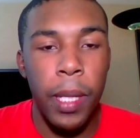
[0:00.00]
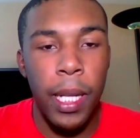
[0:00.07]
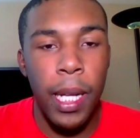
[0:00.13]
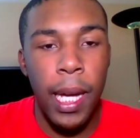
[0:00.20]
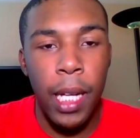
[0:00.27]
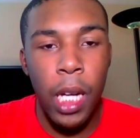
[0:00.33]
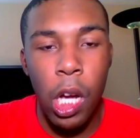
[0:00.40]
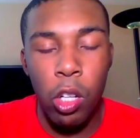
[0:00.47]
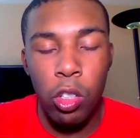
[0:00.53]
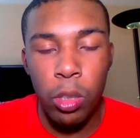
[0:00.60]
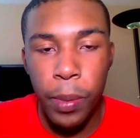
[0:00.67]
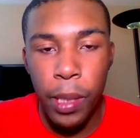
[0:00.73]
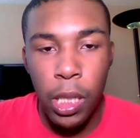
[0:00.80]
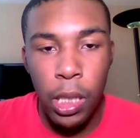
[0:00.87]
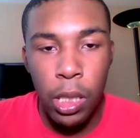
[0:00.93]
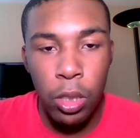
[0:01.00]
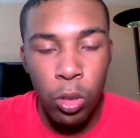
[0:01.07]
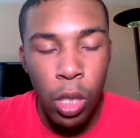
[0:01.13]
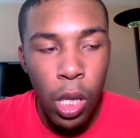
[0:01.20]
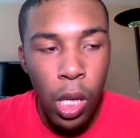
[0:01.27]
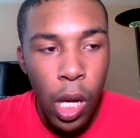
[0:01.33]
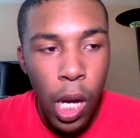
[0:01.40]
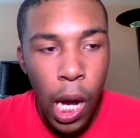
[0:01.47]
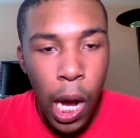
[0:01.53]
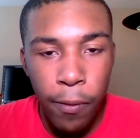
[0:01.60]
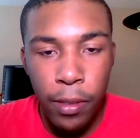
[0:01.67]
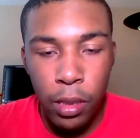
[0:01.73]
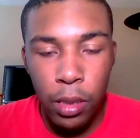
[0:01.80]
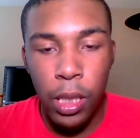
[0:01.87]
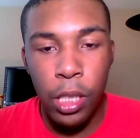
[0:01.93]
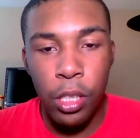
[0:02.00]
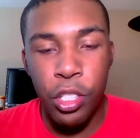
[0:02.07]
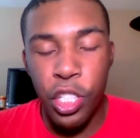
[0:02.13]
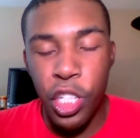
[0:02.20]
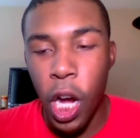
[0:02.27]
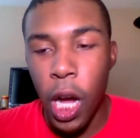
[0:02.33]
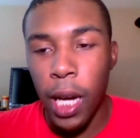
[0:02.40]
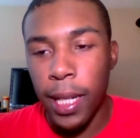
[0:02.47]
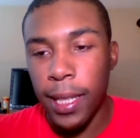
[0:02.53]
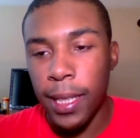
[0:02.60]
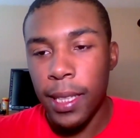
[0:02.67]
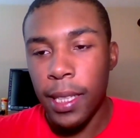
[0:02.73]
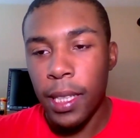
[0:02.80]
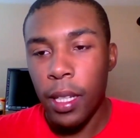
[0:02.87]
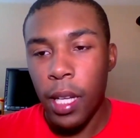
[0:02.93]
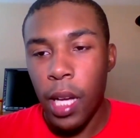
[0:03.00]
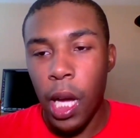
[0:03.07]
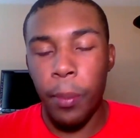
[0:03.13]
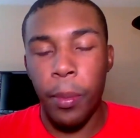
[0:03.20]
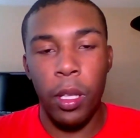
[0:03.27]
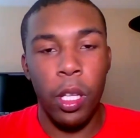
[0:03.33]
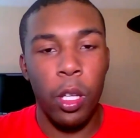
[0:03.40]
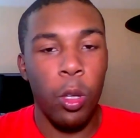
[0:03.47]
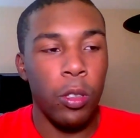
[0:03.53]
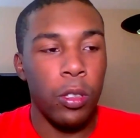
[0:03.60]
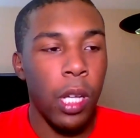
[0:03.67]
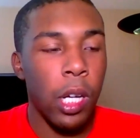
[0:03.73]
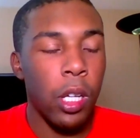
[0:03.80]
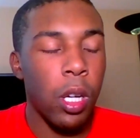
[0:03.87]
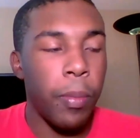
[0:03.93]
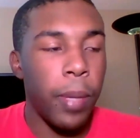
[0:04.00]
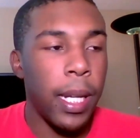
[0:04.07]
Midnight goggles because, obviously, Chuck, the old Dr.